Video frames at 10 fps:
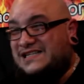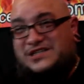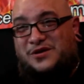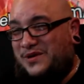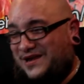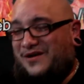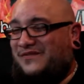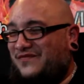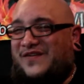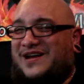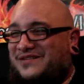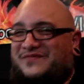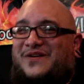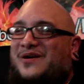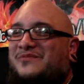he's doing on Funny
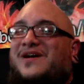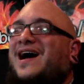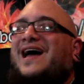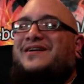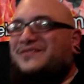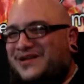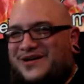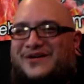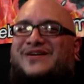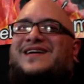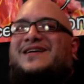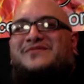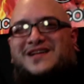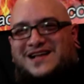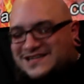Farm, I don't know.
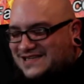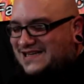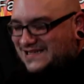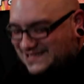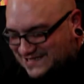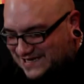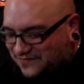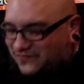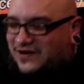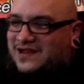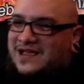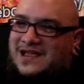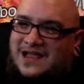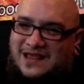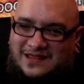Because he is different,
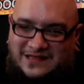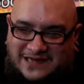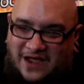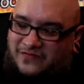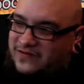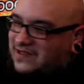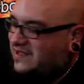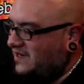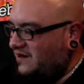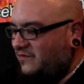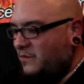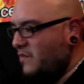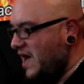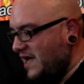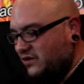definitely, than
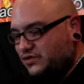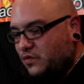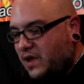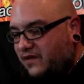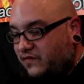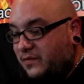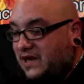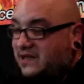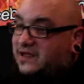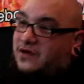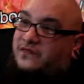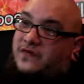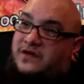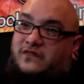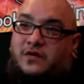miles away from anything on
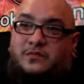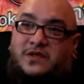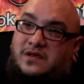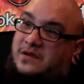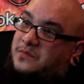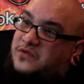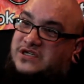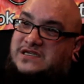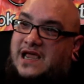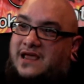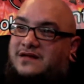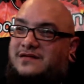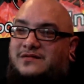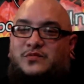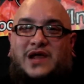Funny Farm. I'm just saying.
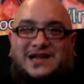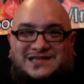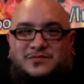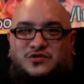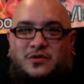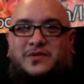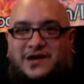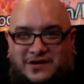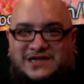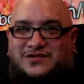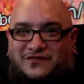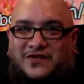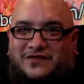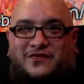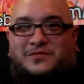We got Tim Torman here. He's on
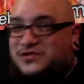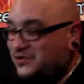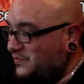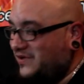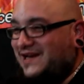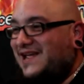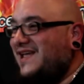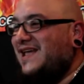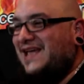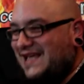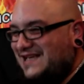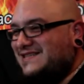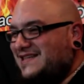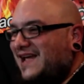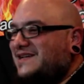Funny Farm too. But he
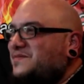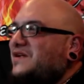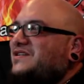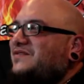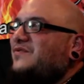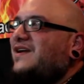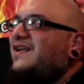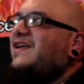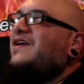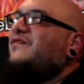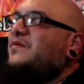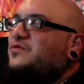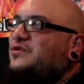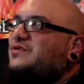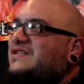is like, especially what from
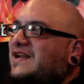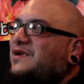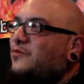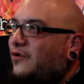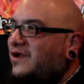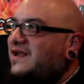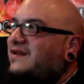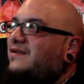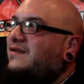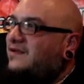Drew said he wanted,